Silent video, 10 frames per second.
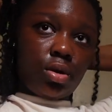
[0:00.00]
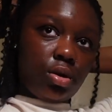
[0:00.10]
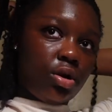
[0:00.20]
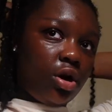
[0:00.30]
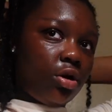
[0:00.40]

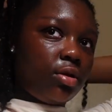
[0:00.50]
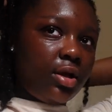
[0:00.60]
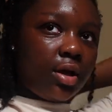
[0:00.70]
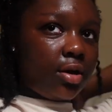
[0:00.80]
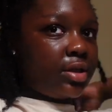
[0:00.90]
The
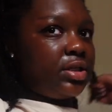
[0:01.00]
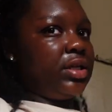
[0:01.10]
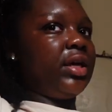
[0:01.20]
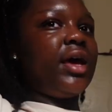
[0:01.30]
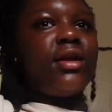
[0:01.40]
curly hair is
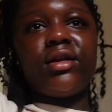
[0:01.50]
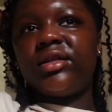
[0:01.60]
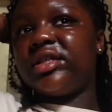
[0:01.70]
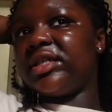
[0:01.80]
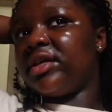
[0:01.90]
getting
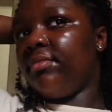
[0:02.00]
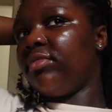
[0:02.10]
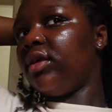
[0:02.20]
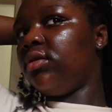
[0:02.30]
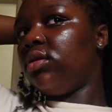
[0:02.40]
into
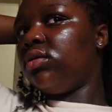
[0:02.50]
something.